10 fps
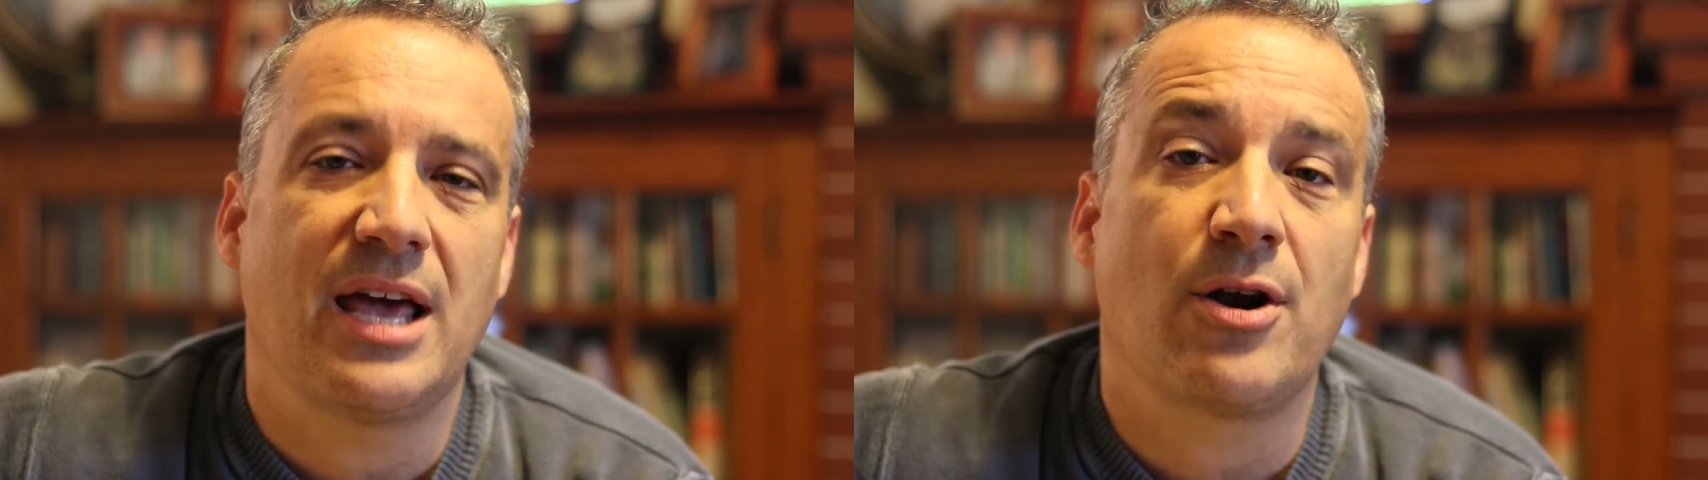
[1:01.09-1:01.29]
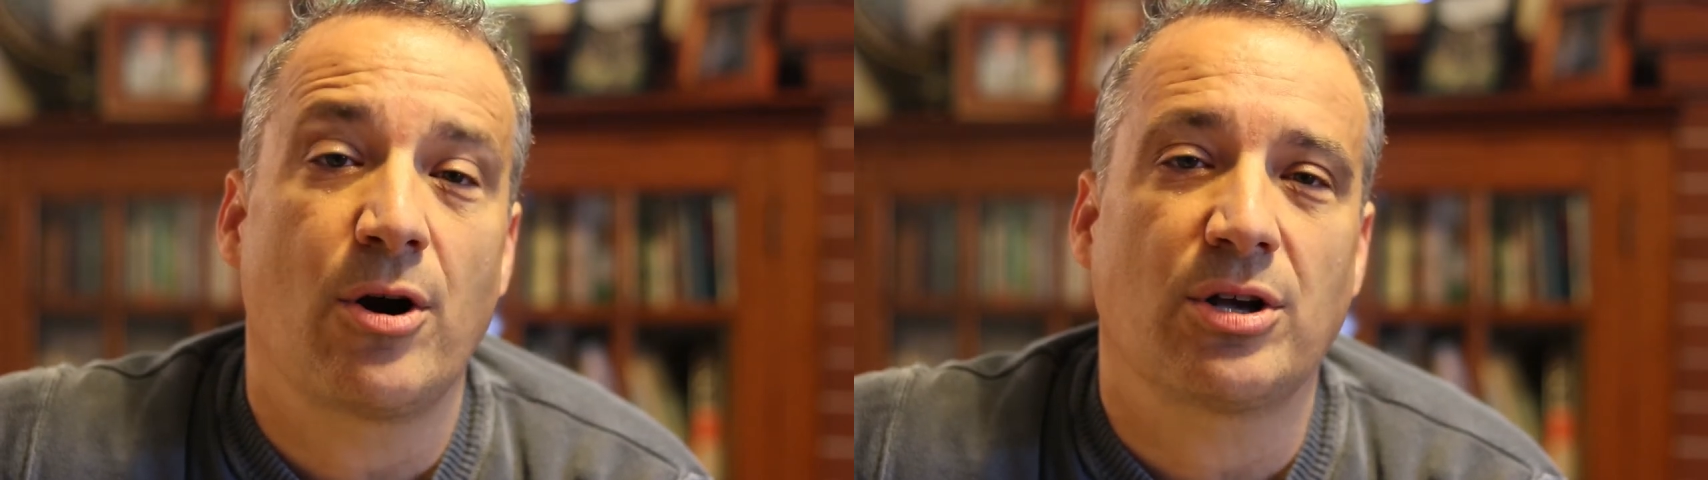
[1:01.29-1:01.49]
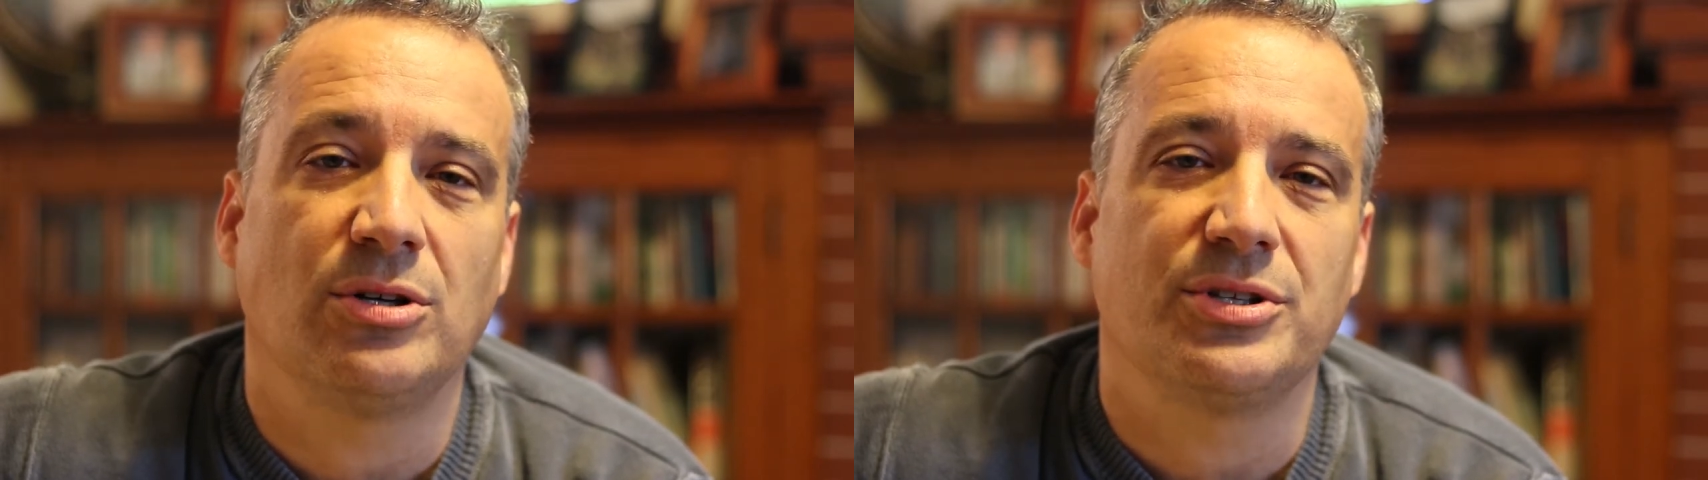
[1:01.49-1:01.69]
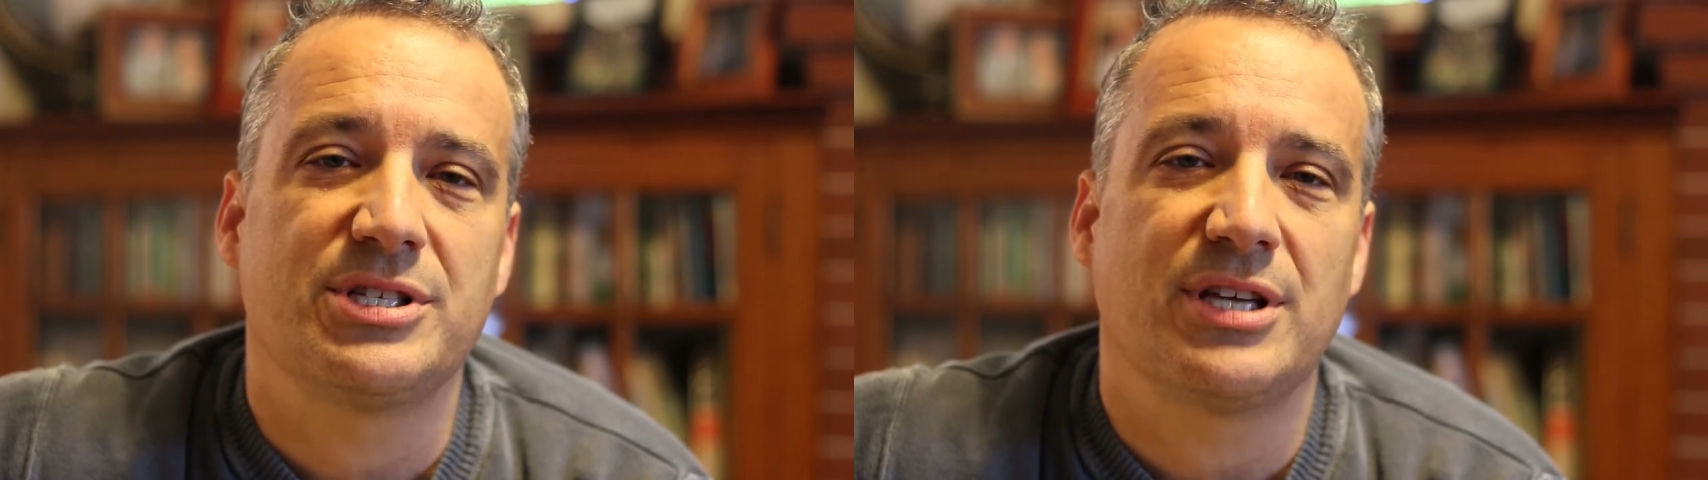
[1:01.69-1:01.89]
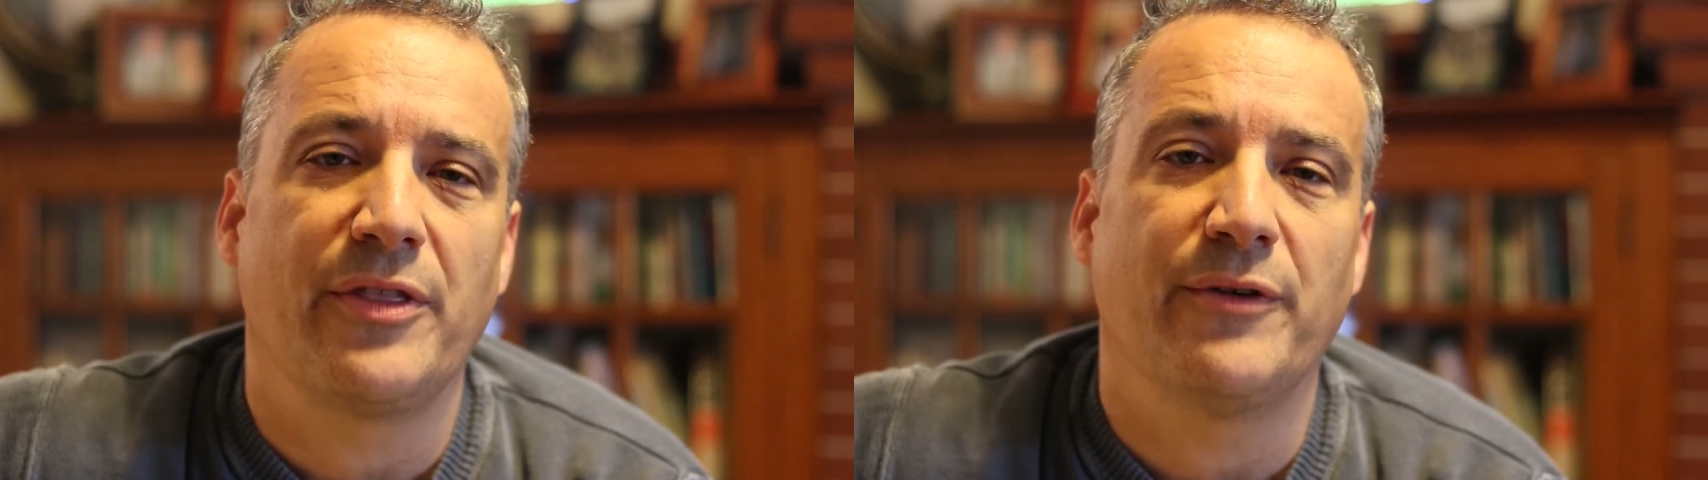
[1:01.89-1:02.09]
and
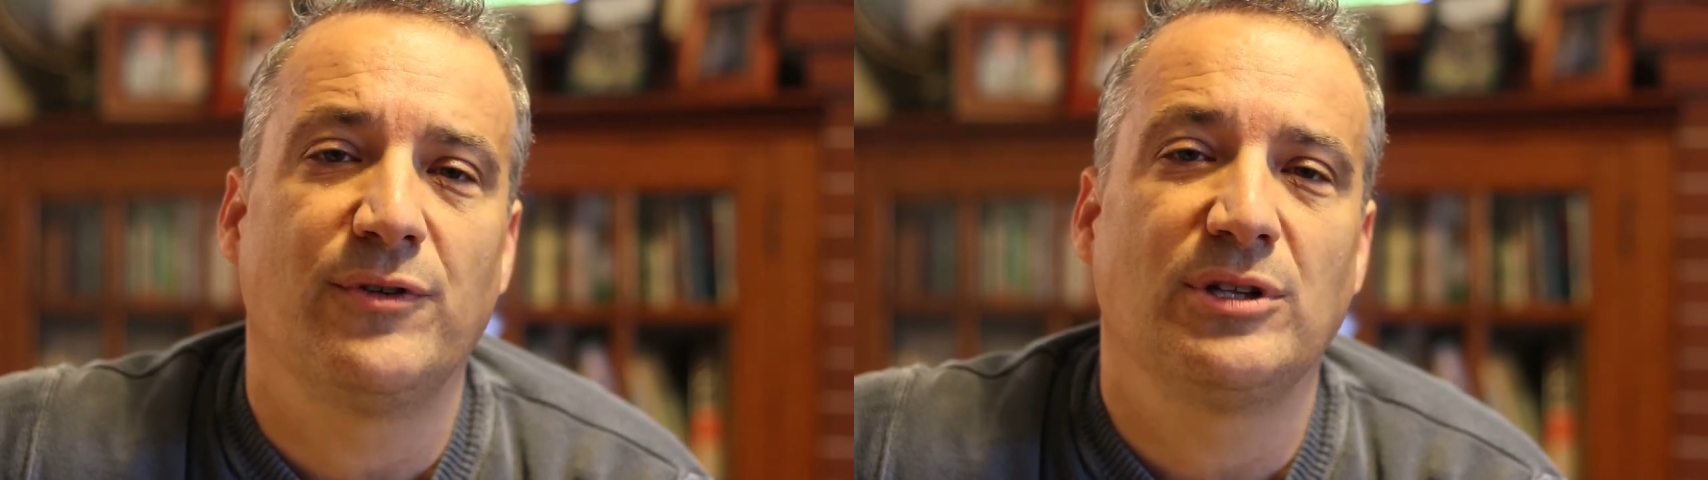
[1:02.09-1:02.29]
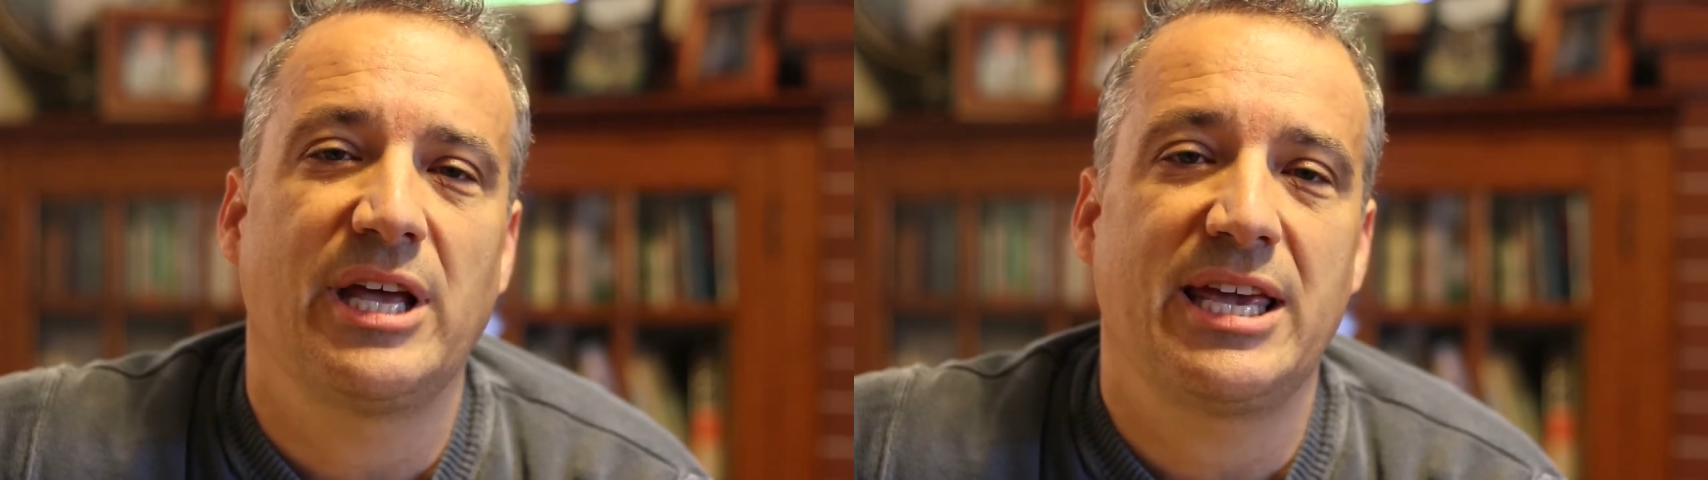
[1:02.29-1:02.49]
articles on the full-day